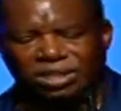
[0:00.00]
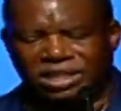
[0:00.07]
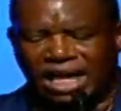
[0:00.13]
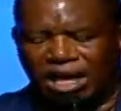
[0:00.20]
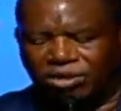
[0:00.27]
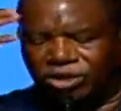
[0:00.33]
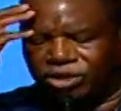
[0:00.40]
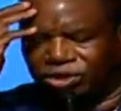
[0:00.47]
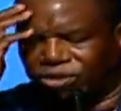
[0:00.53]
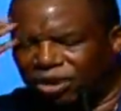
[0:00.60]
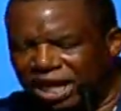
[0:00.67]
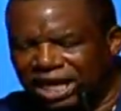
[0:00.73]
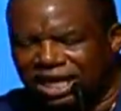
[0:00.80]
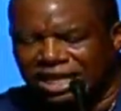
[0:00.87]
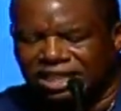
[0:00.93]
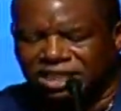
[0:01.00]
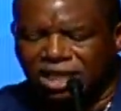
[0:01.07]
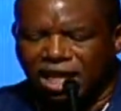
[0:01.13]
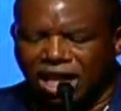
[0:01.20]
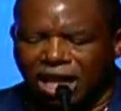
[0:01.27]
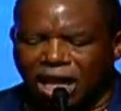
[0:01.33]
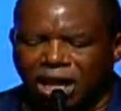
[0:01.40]
to sound strange,
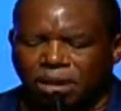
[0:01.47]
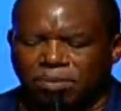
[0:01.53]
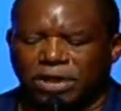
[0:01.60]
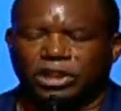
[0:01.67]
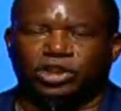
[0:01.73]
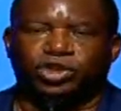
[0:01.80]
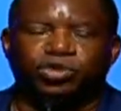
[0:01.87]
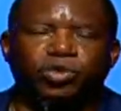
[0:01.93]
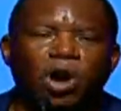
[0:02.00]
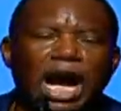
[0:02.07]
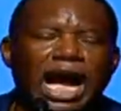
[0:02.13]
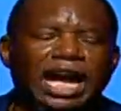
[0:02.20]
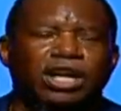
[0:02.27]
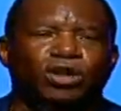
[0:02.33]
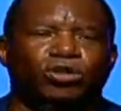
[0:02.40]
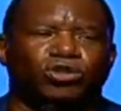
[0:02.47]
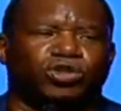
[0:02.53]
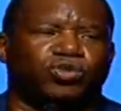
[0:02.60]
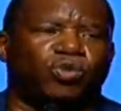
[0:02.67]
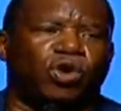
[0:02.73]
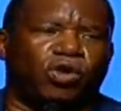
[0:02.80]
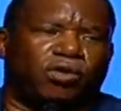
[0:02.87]
but
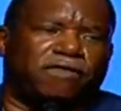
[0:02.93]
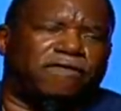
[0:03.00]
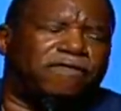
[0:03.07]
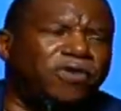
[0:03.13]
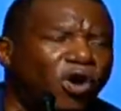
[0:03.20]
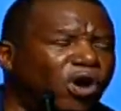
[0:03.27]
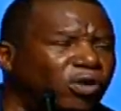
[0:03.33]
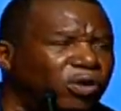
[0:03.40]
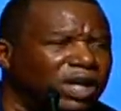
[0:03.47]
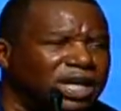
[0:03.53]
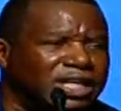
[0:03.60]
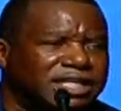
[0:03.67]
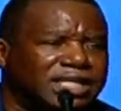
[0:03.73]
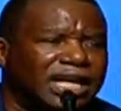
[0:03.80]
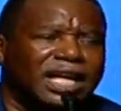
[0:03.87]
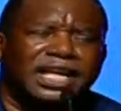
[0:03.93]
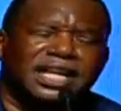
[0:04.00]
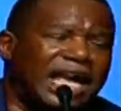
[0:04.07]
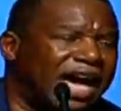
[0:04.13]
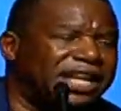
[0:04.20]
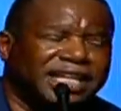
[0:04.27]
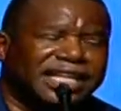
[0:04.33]
trials work for us,
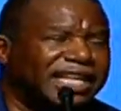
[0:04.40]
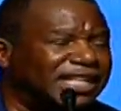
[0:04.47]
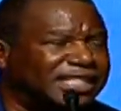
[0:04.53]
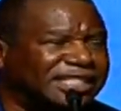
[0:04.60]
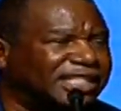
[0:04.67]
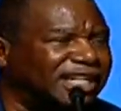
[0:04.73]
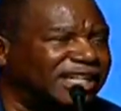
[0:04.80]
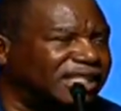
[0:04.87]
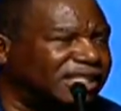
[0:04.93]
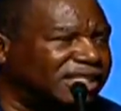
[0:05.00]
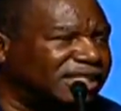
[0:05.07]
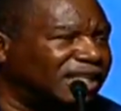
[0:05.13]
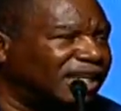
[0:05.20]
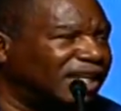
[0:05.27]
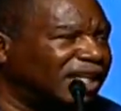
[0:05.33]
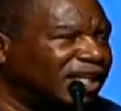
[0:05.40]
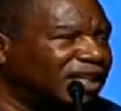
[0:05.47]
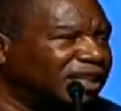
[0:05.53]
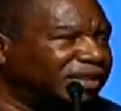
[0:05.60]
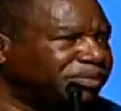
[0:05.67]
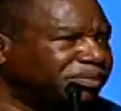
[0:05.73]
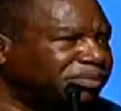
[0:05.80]
not against us.
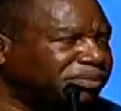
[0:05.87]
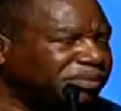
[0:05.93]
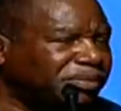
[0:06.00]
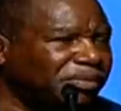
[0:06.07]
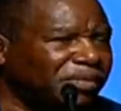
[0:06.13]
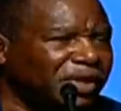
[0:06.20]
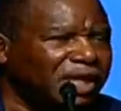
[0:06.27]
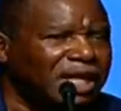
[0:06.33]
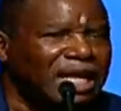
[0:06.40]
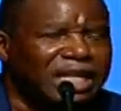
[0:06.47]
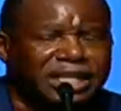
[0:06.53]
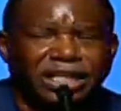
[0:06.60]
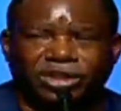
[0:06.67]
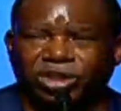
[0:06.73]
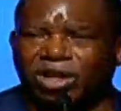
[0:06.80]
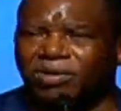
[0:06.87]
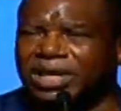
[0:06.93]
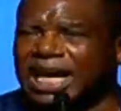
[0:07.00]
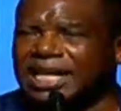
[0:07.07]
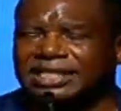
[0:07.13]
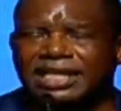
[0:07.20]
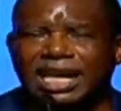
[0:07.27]
Did you hear
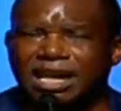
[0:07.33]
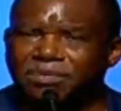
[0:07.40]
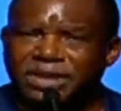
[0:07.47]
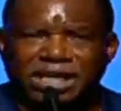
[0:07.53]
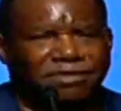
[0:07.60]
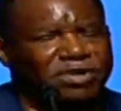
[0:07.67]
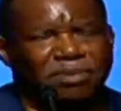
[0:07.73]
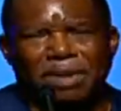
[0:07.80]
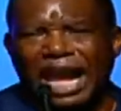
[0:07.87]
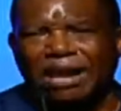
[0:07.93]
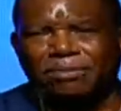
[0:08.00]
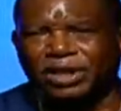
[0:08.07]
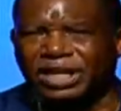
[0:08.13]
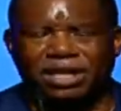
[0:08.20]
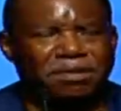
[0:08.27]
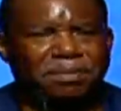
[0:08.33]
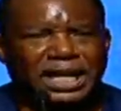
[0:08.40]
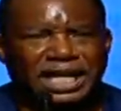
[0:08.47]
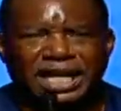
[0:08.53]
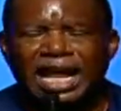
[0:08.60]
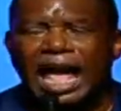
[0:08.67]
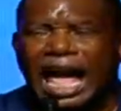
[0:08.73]
what I said? I'm going to give you Bible in a
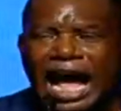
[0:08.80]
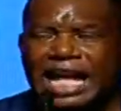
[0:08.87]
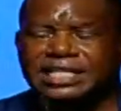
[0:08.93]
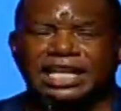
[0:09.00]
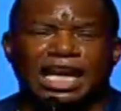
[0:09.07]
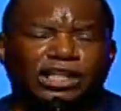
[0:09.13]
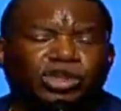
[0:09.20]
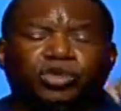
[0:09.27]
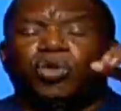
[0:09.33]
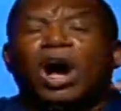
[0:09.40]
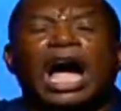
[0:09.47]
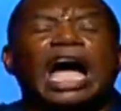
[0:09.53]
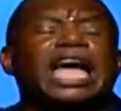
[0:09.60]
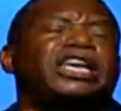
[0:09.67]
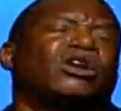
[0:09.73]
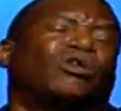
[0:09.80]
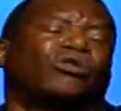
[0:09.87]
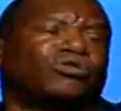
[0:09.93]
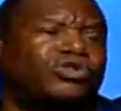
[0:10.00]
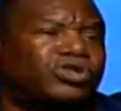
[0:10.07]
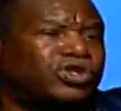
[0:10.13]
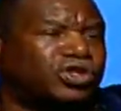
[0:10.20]
minute. I said
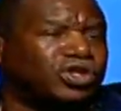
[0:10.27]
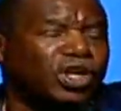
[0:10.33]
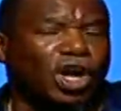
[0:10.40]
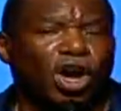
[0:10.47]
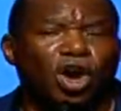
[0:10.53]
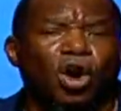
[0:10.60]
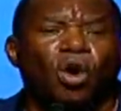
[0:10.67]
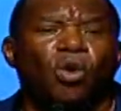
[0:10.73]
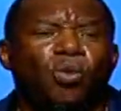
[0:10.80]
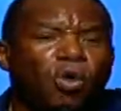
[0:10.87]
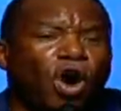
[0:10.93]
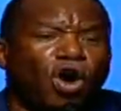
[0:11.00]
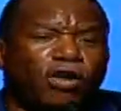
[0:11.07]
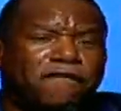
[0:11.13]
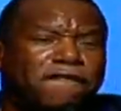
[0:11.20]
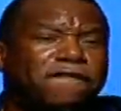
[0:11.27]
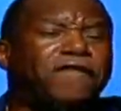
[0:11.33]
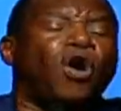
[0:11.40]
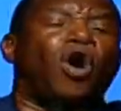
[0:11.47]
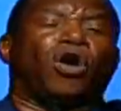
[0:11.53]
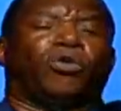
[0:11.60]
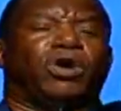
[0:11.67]
trials work
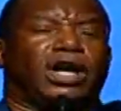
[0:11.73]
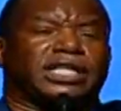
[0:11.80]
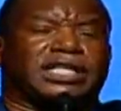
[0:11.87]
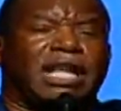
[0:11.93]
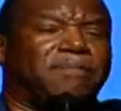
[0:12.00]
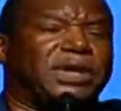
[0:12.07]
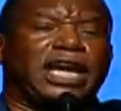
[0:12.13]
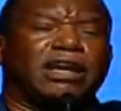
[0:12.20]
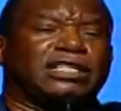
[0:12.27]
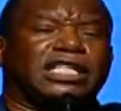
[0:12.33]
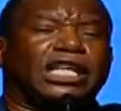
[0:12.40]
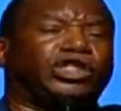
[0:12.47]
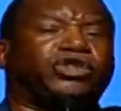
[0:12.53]
for us. Let me hear you say